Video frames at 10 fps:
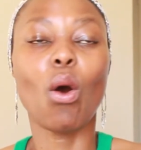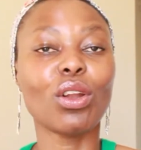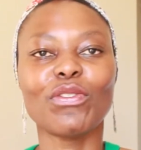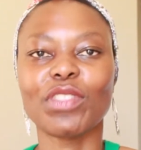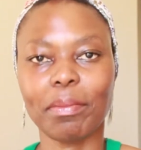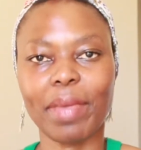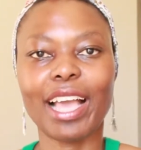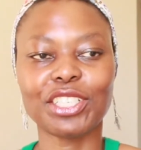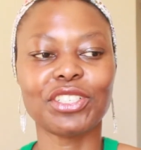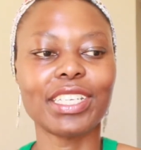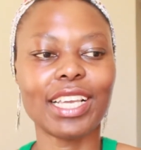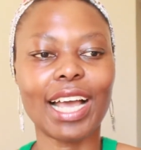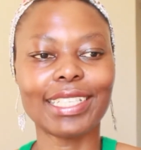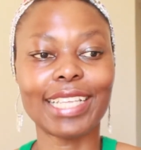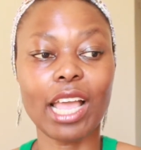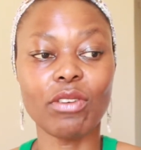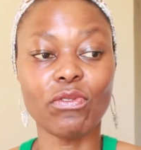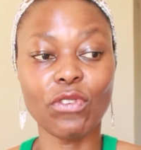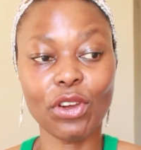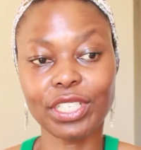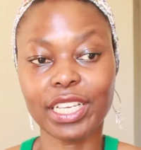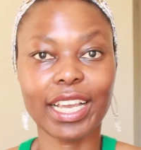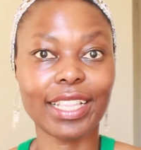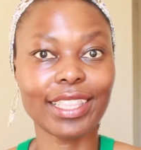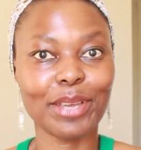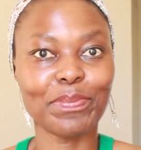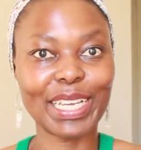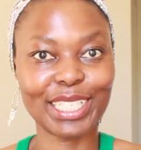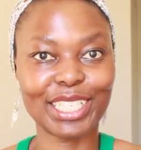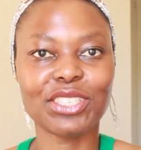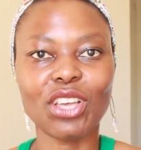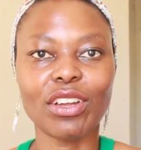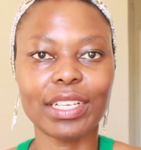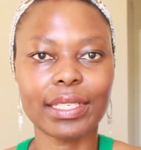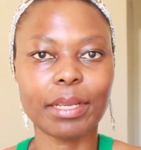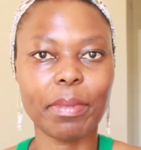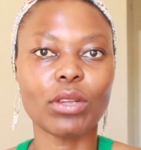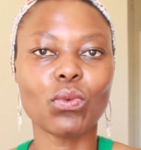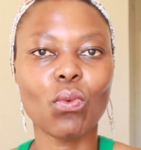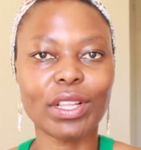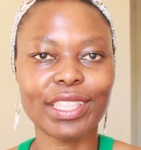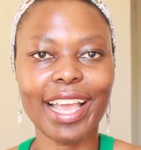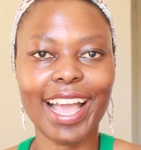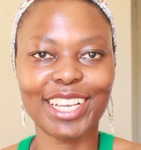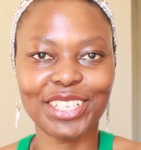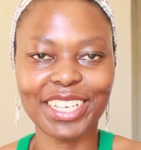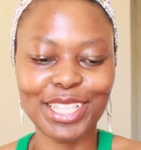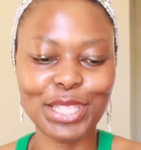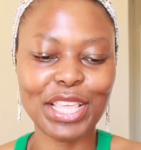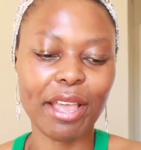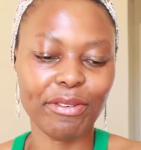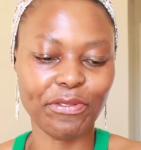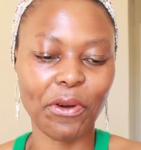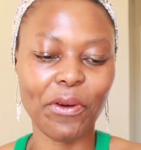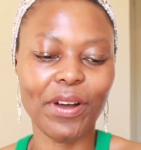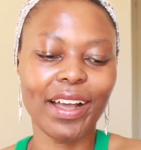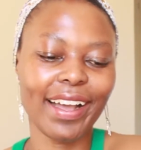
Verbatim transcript: All of them actually are diverting, and they're being dishonest about what they're actually there for.